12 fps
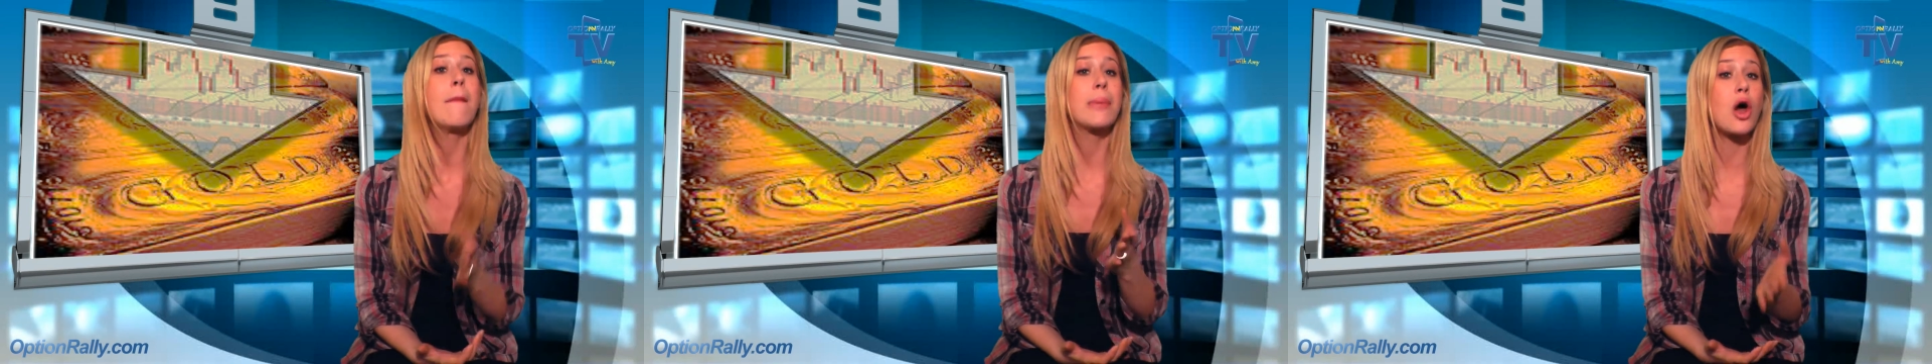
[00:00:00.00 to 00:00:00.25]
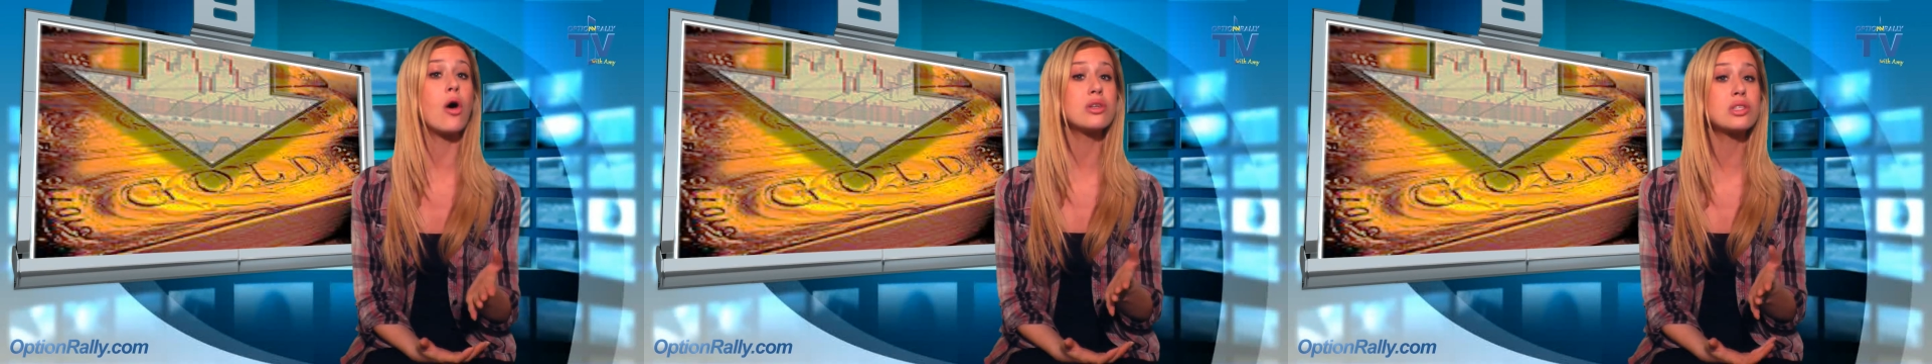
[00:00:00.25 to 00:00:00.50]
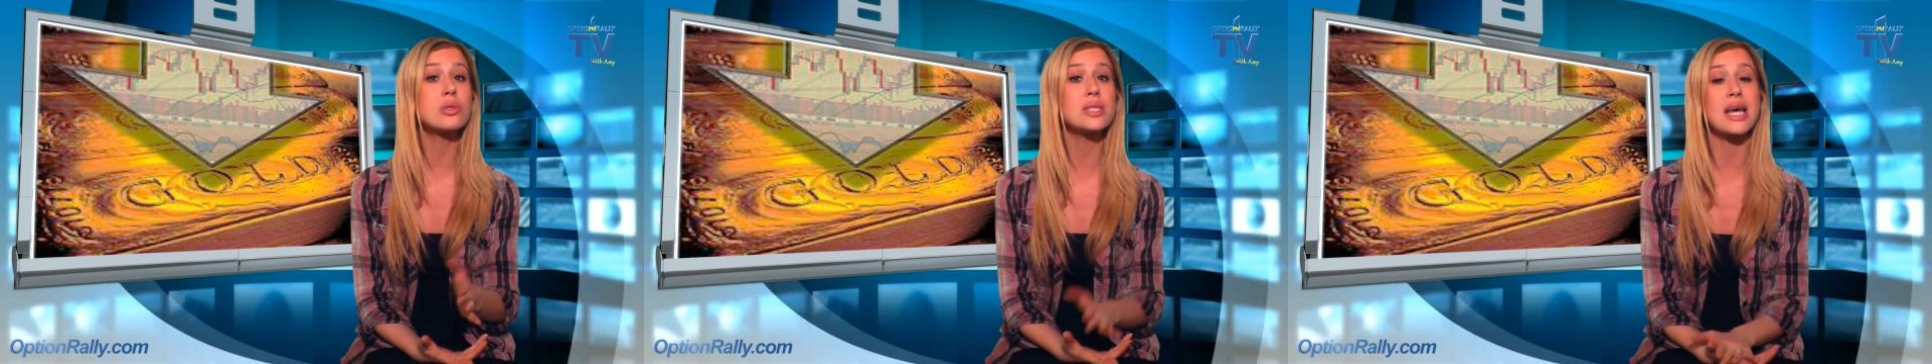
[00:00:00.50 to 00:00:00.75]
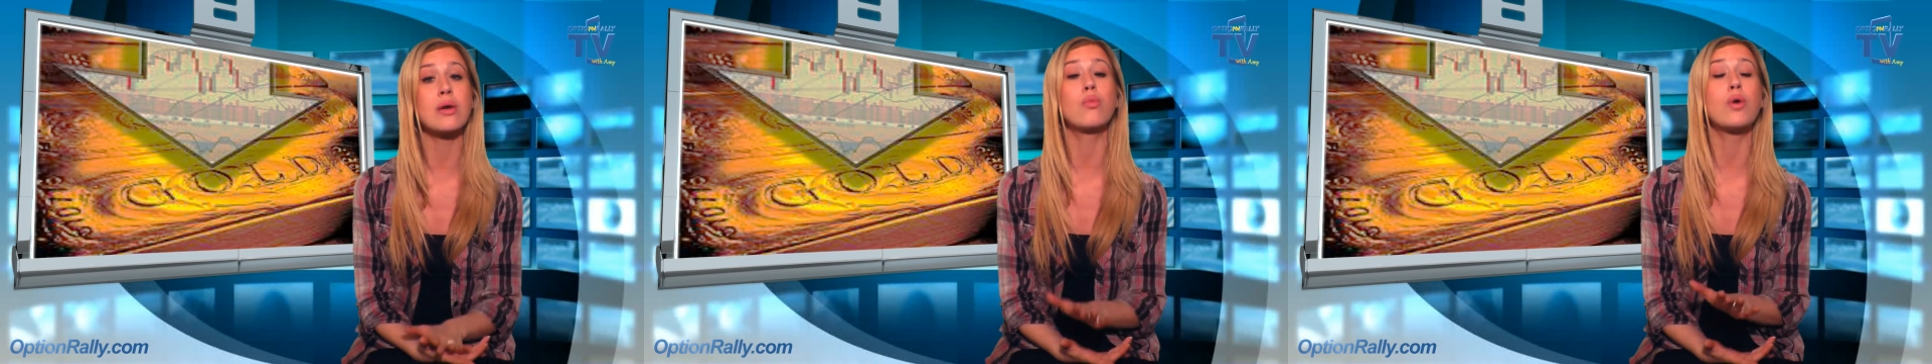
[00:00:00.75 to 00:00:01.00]
but also
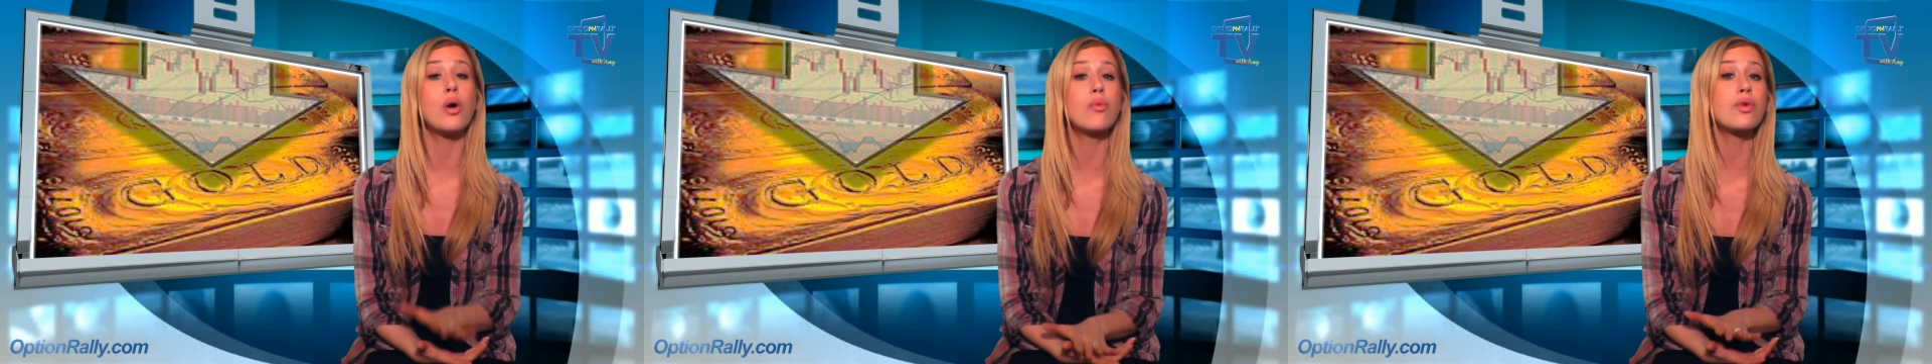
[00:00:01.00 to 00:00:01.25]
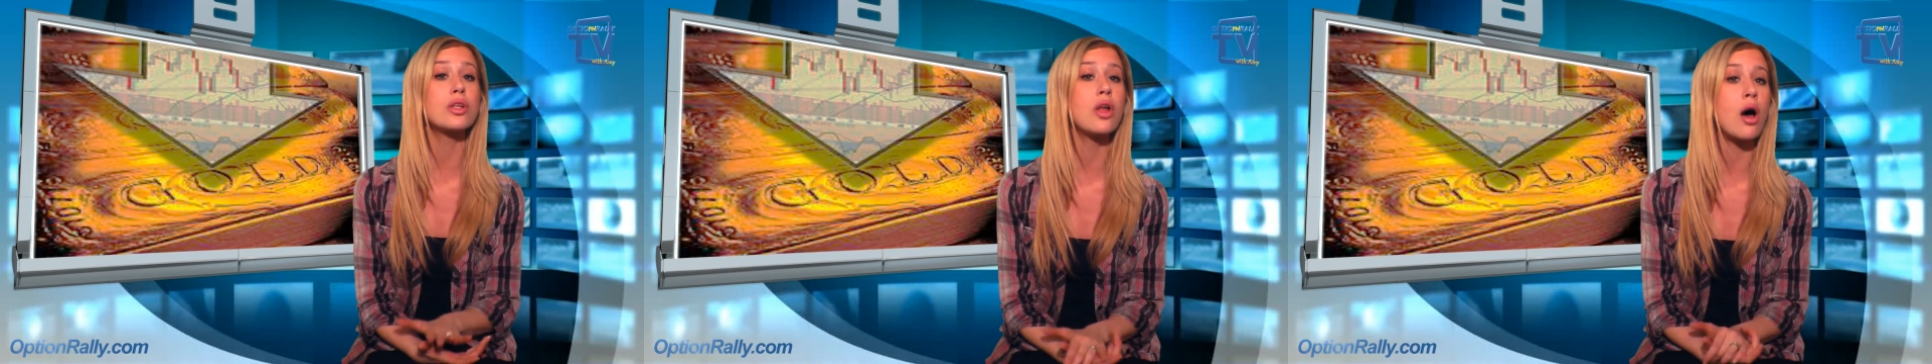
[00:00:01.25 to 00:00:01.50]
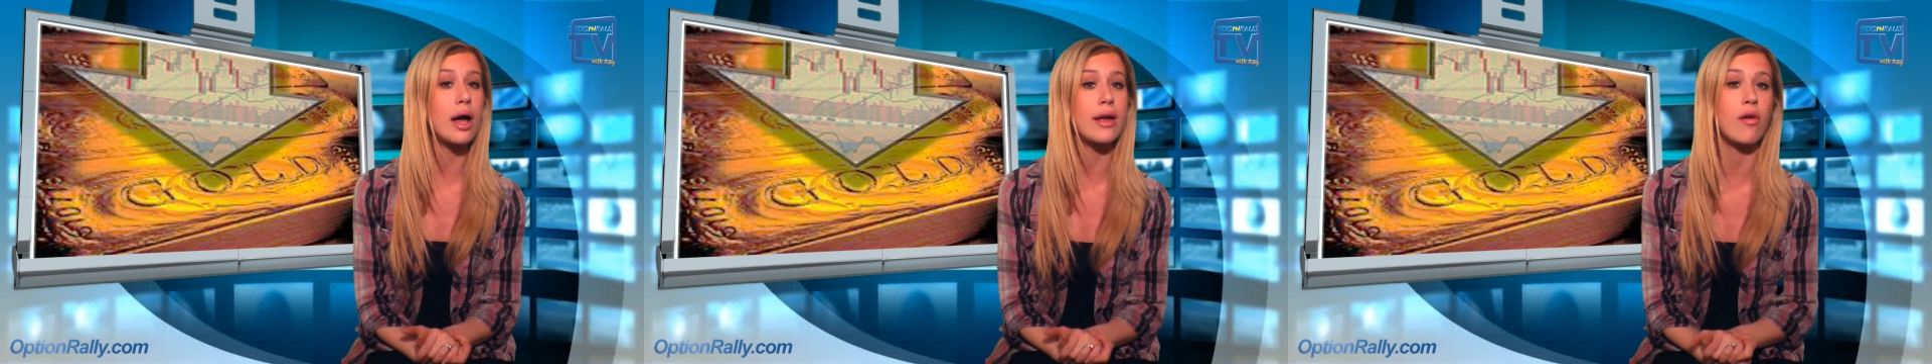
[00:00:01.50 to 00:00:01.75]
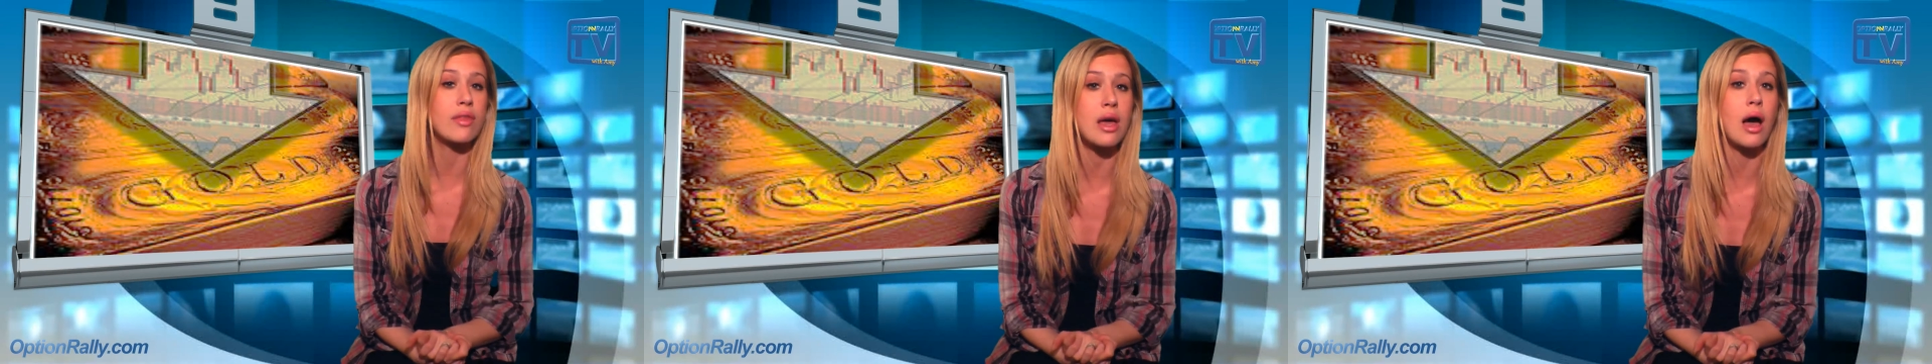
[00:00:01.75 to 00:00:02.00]
said it won't rely
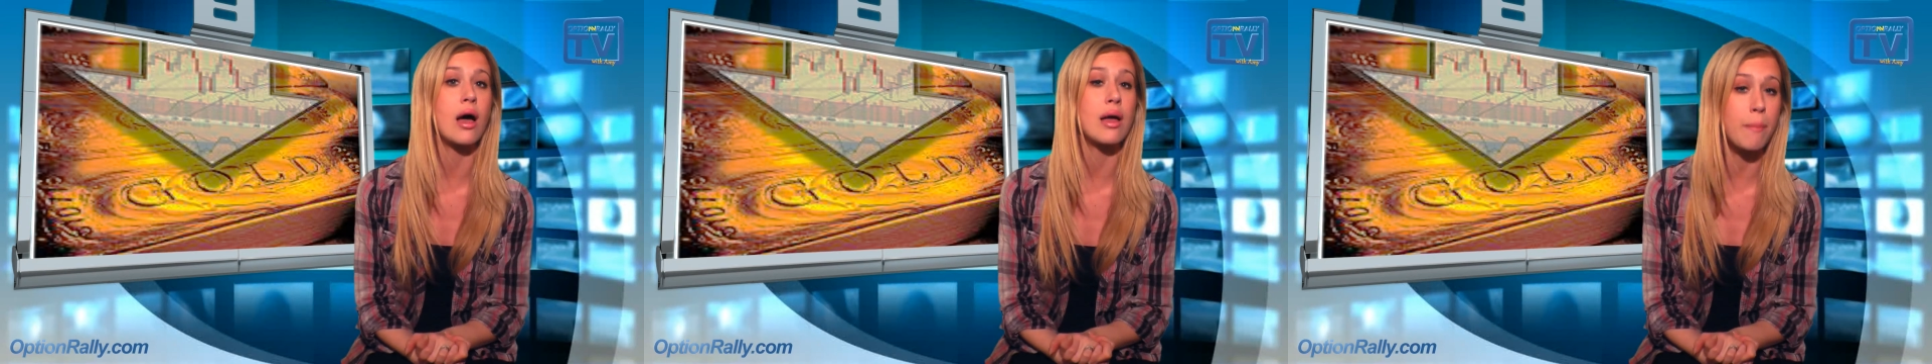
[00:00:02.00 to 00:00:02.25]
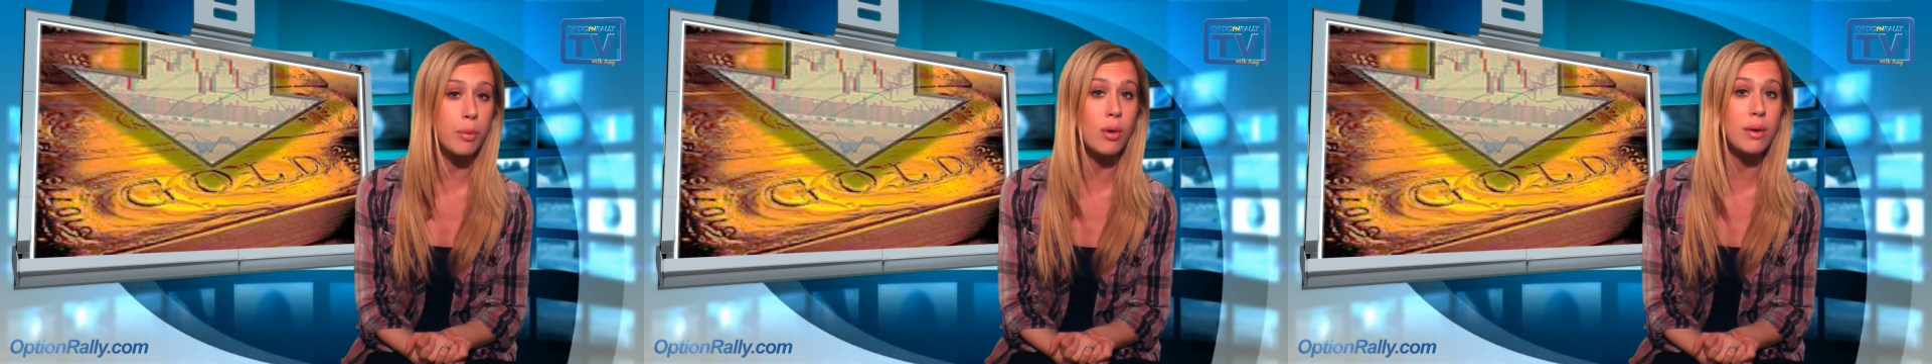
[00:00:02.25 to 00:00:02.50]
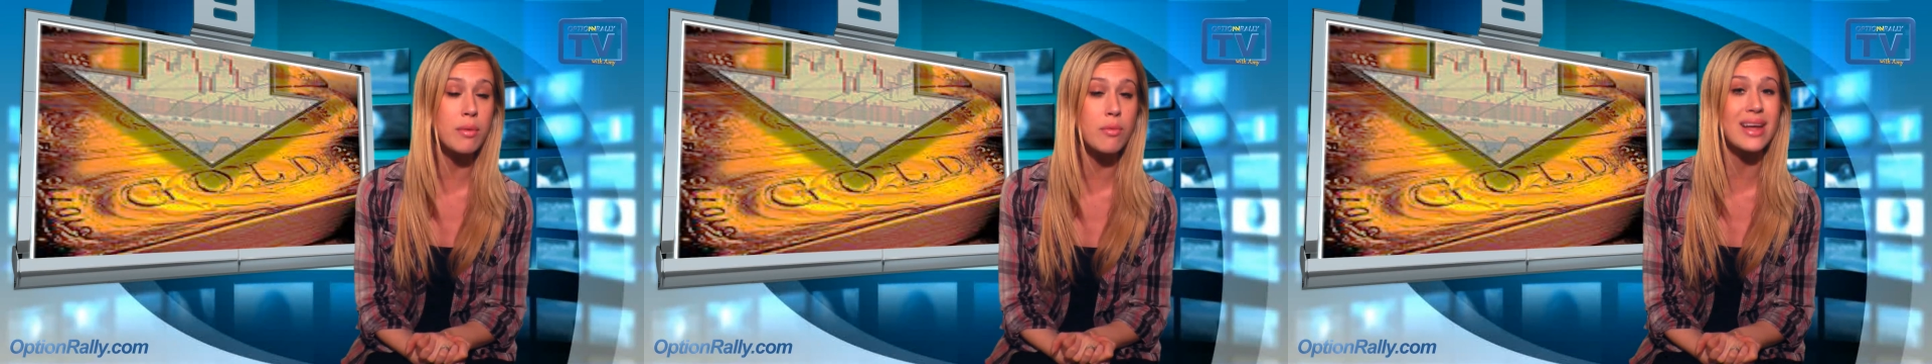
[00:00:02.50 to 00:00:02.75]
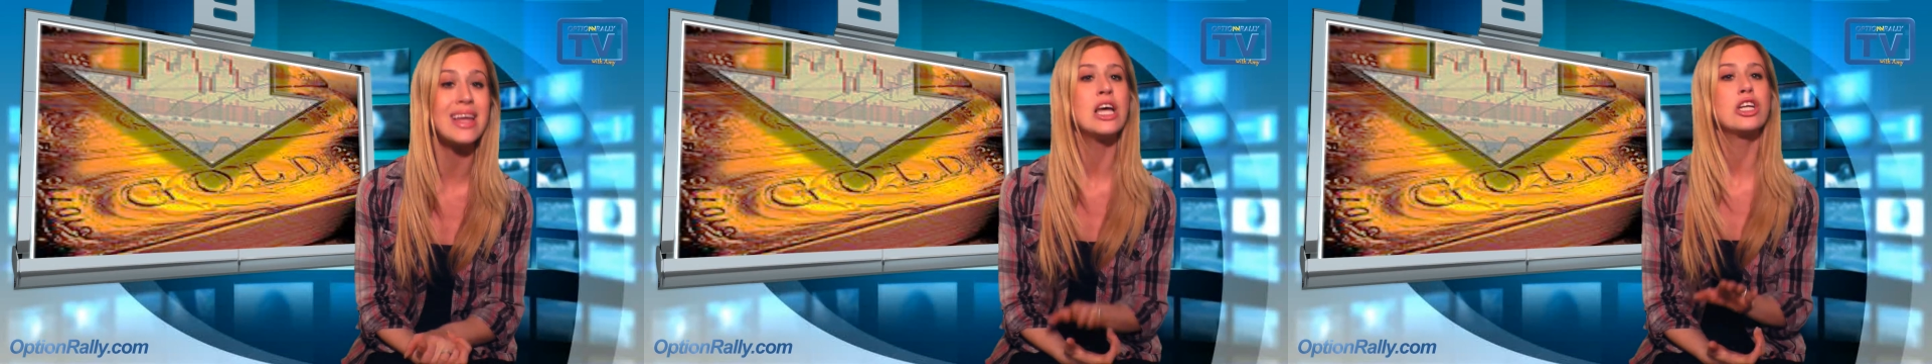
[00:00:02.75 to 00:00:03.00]
on the employment
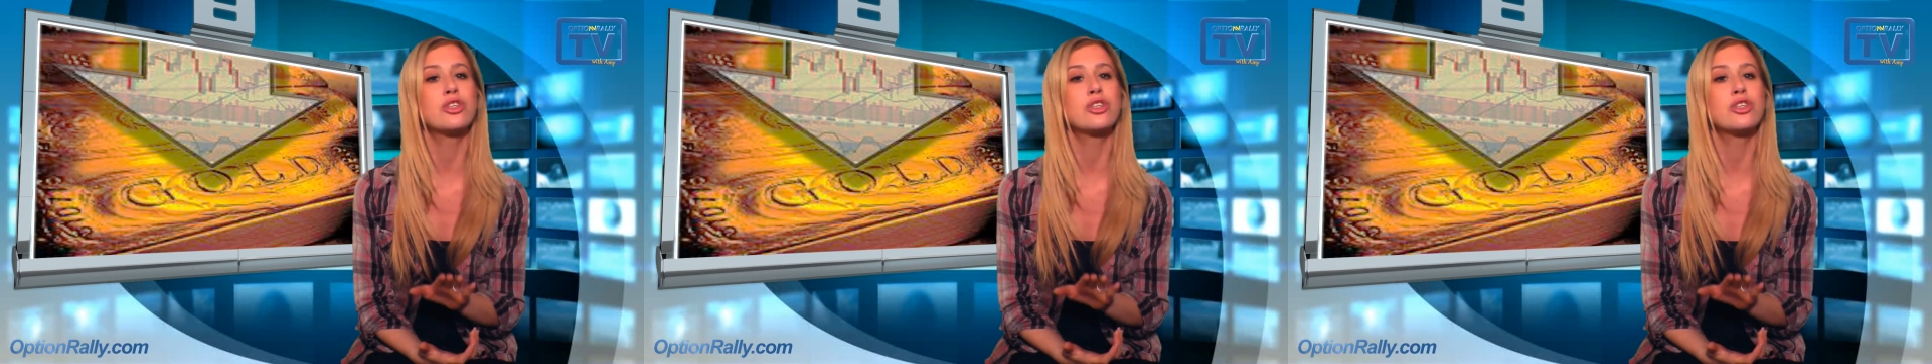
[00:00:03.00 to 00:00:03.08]
rate